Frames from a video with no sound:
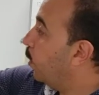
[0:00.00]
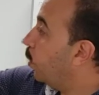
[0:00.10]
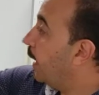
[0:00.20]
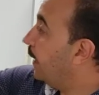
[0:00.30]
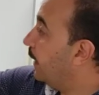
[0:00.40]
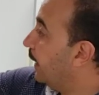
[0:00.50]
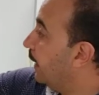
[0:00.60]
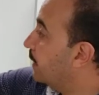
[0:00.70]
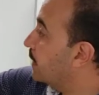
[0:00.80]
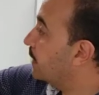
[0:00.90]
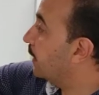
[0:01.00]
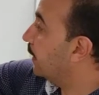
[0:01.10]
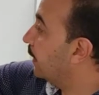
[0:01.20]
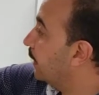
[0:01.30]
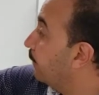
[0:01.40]
One is
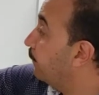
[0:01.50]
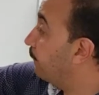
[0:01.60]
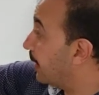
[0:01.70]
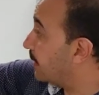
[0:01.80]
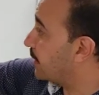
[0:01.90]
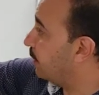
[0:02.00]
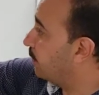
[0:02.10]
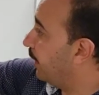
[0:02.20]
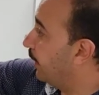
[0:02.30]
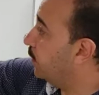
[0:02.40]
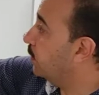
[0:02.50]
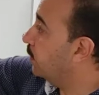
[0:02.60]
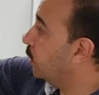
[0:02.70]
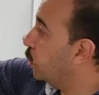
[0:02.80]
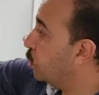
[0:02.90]
fixed value
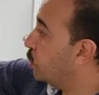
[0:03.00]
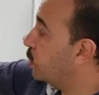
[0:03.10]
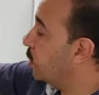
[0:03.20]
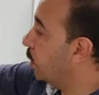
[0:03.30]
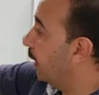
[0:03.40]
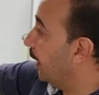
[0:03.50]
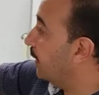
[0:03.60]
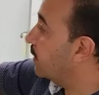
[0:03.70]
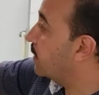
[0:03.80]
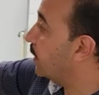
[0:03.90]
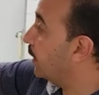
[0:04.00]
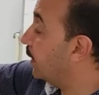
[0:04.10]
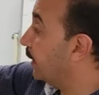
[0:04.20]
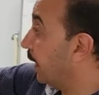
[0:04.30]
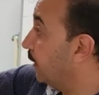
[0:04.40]
208
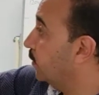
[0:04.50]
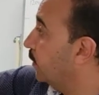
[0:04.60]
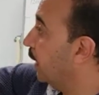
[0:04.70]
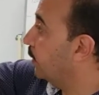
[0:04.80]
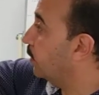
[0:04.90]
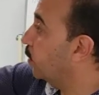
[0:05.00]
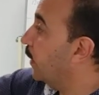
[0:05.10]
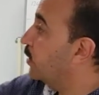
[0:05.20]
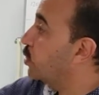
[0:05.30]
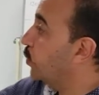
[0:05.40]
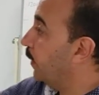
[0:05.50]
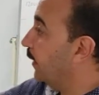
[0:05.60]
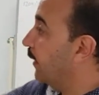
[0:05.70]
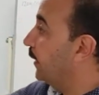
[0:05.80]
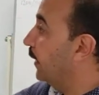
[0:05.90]
line to line, or
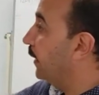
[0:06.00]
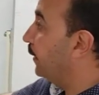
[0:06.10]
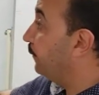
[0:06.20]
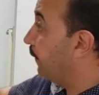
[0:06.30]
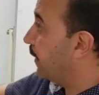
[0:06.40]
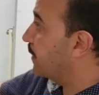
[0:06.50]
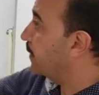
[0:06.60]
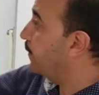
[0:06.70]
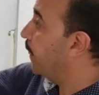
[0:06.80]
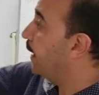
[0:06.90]
120 phase,